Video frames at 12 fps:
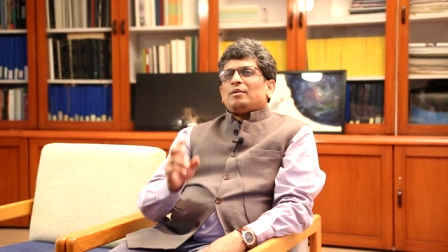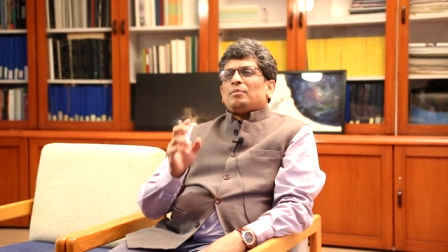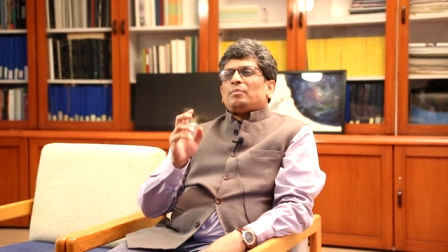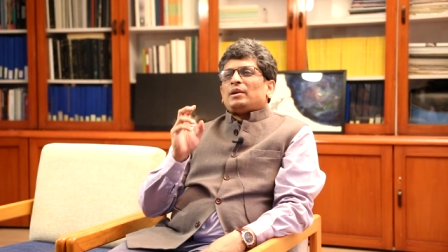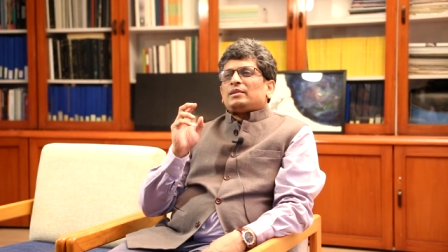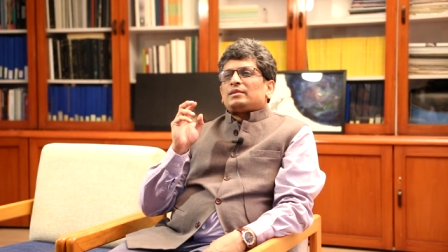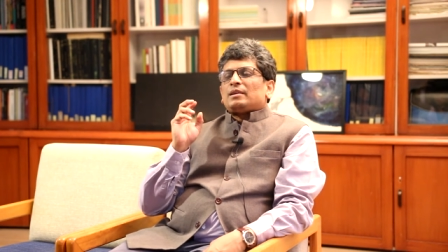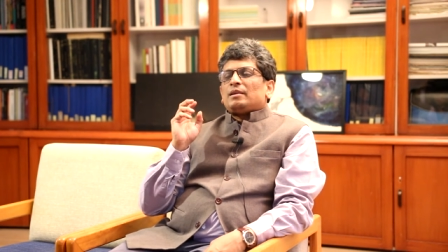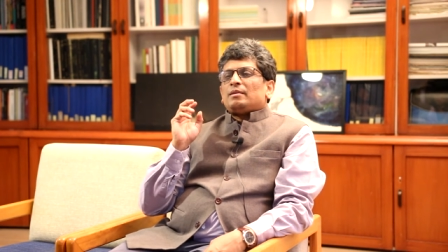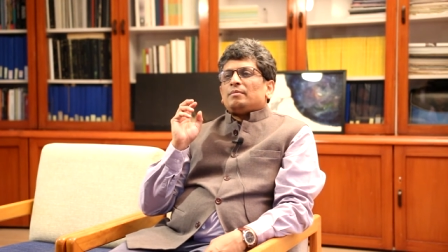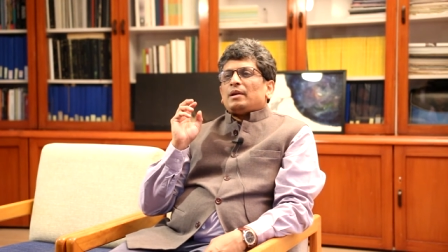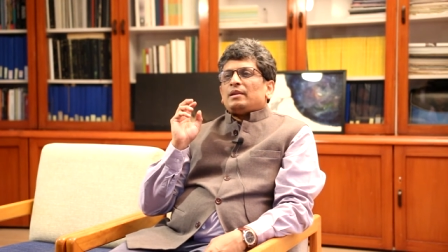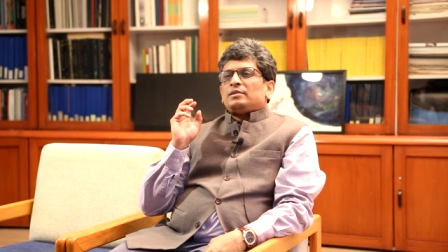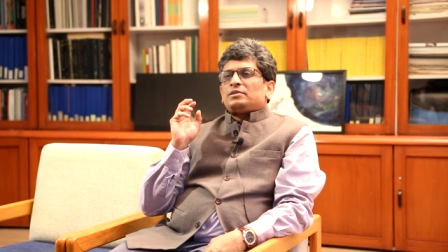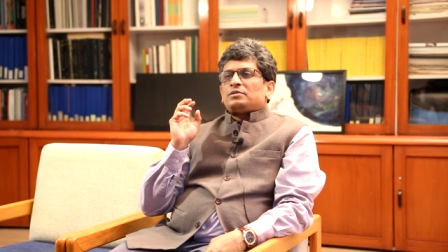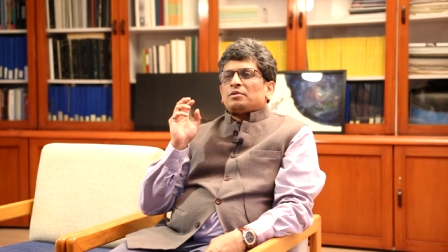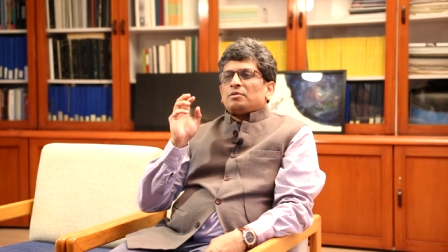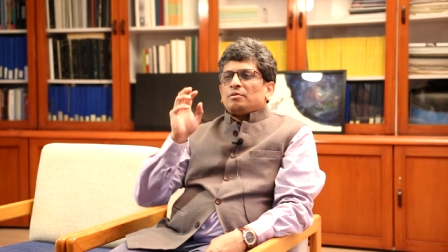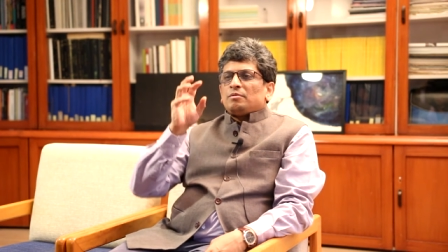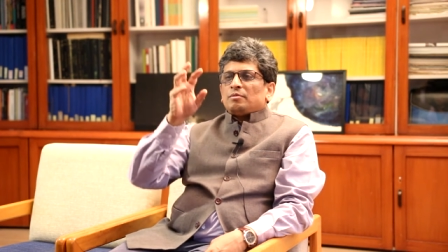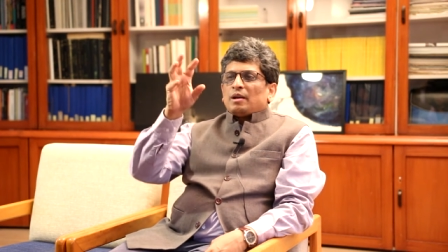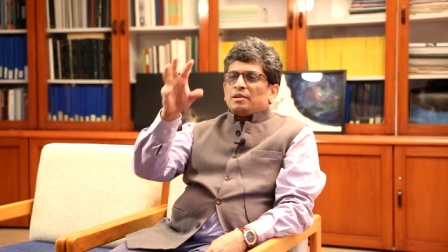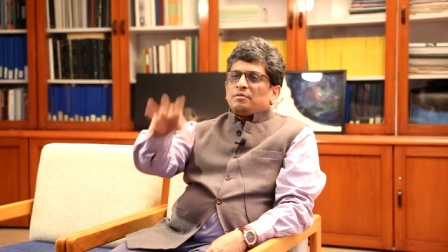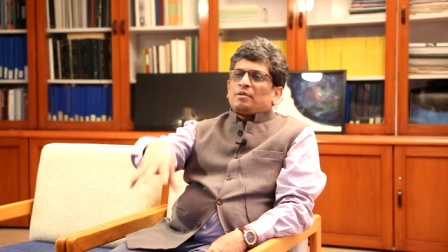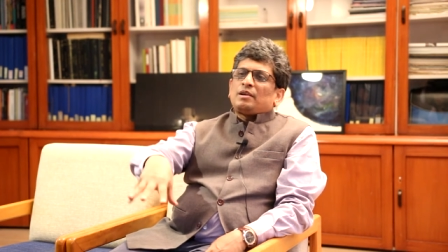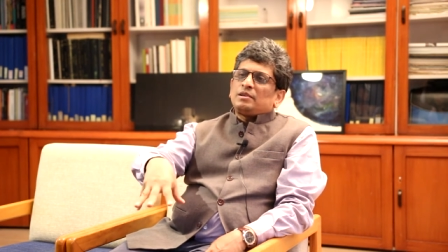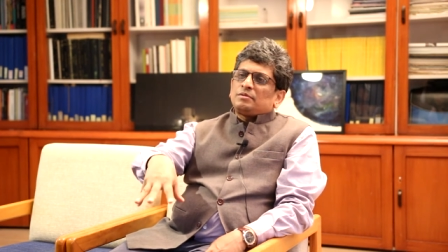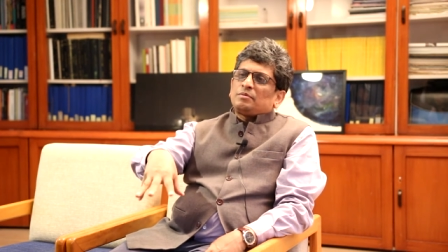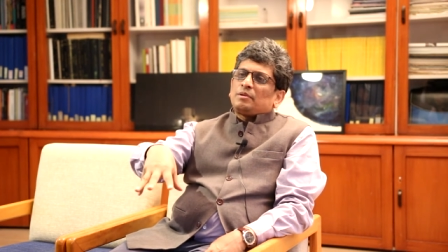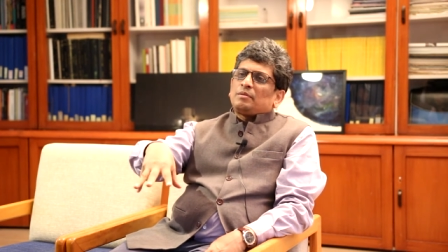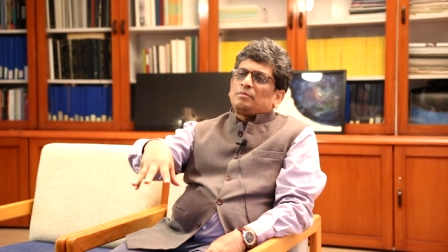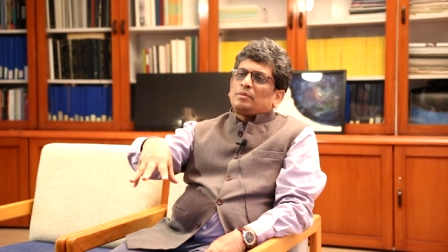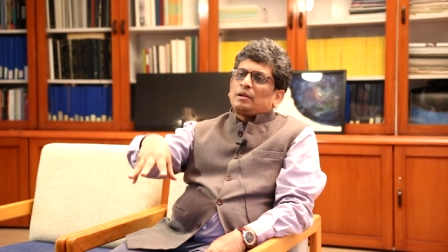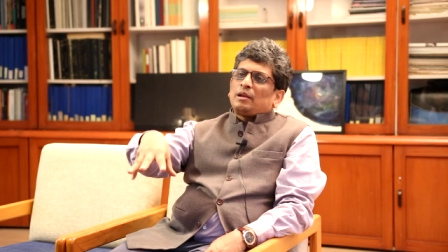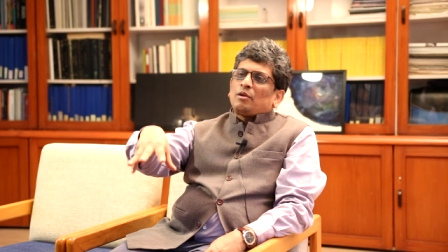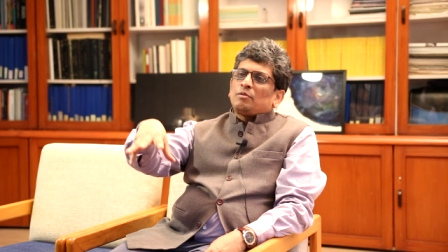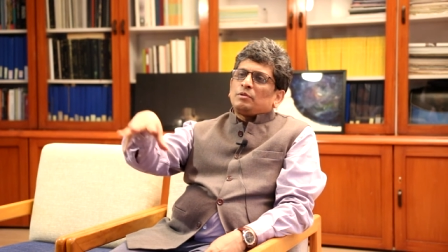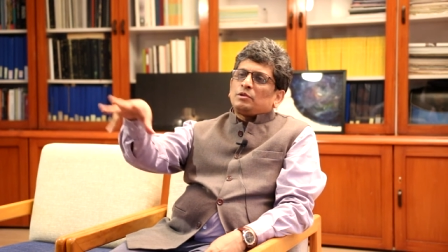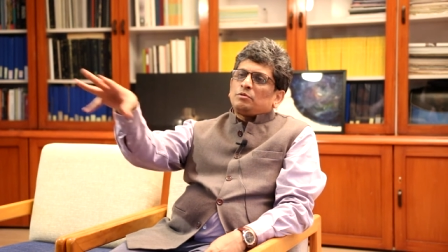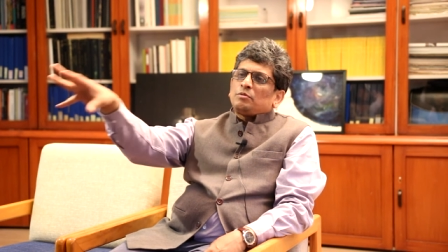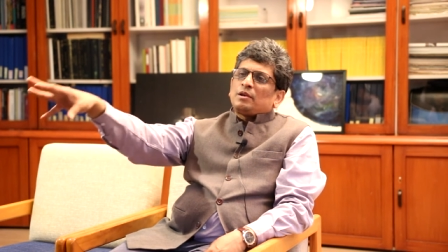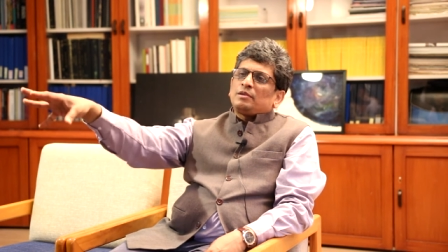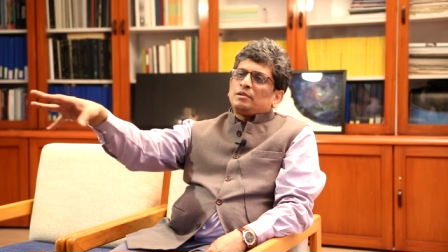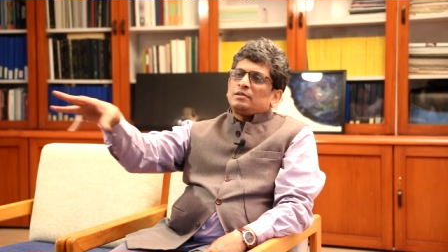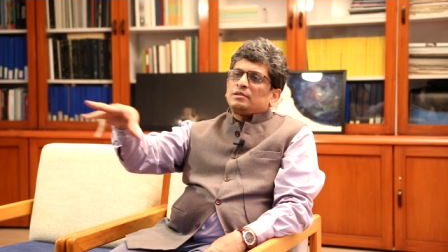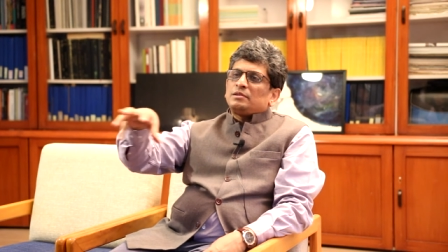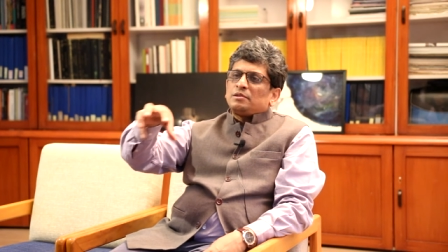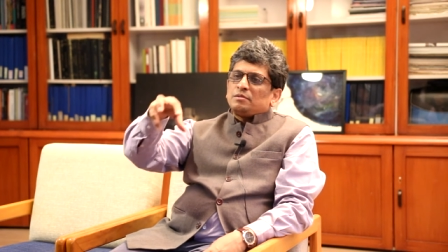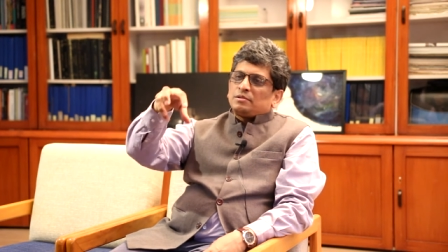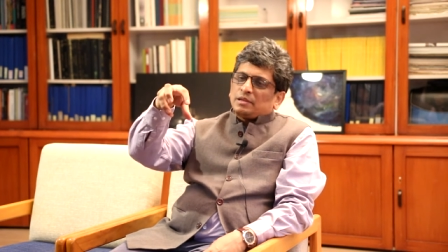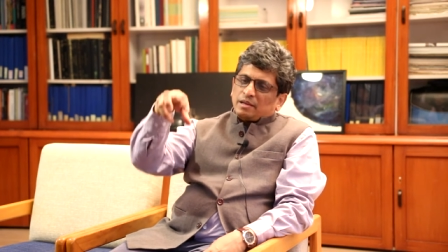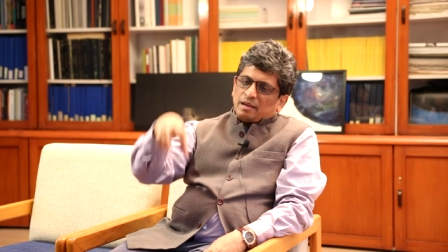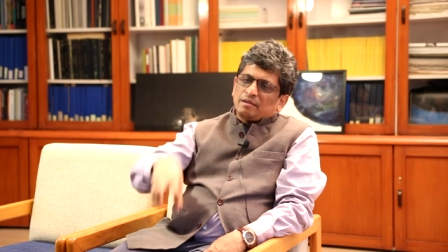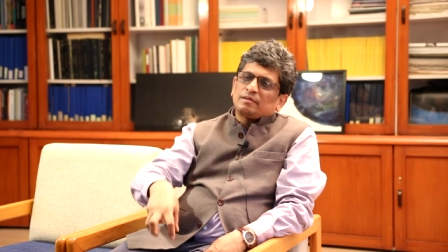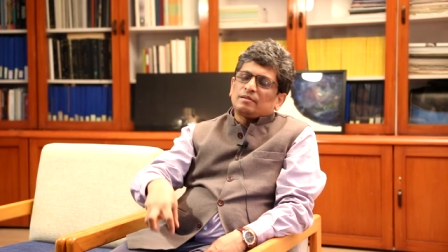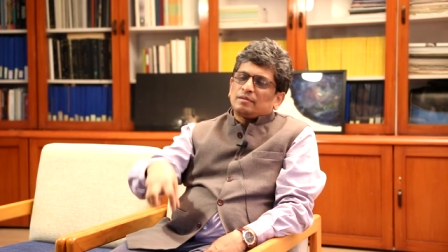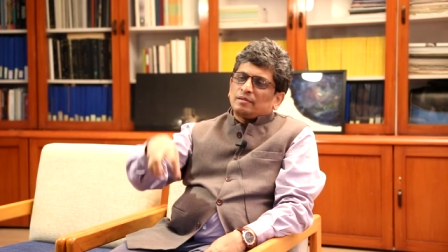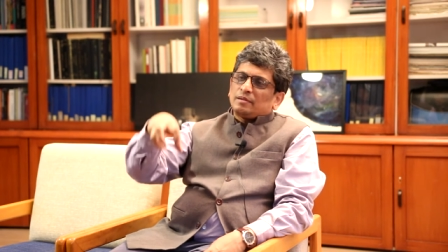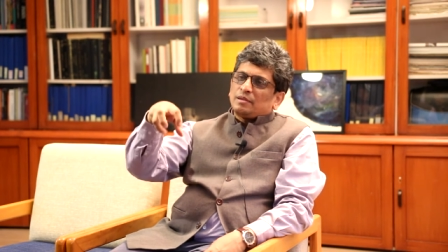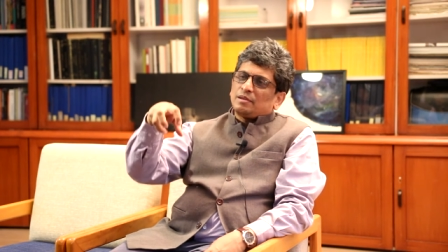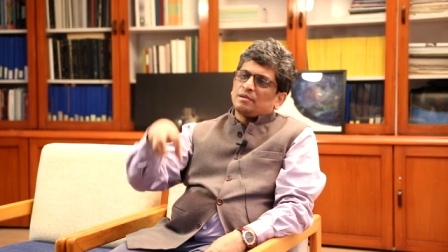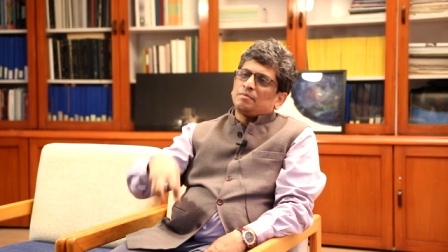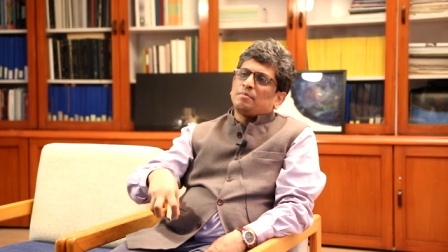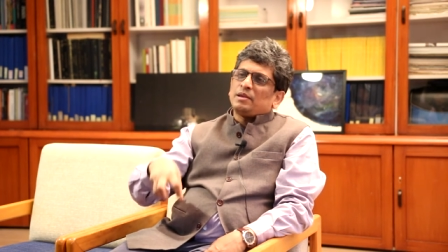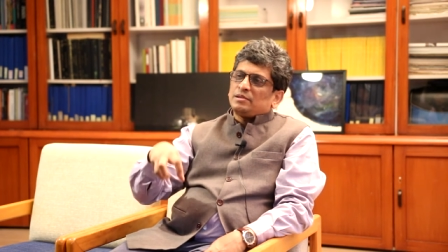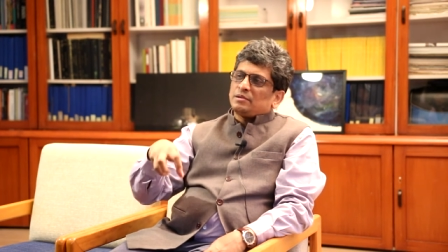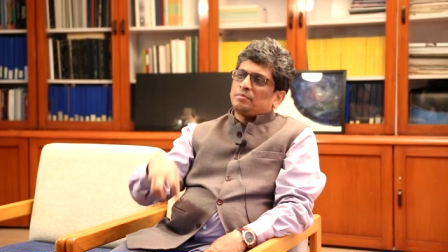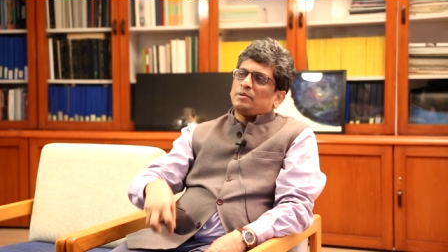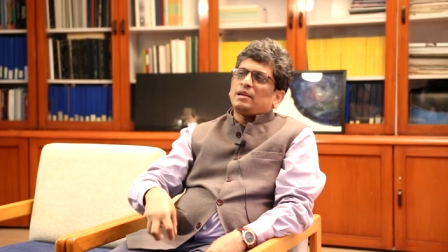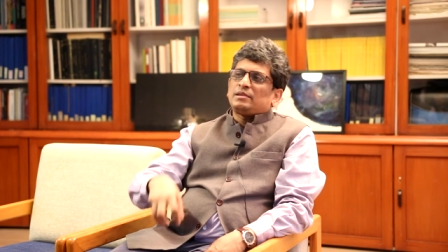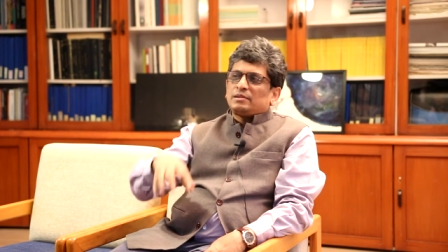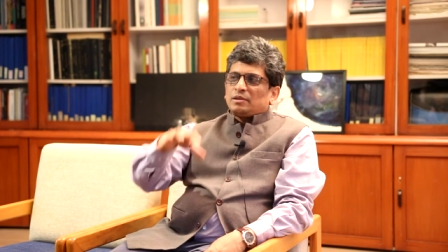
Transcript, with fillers: But, um, and so I U C A A is, along with two other institutes, again, the major place.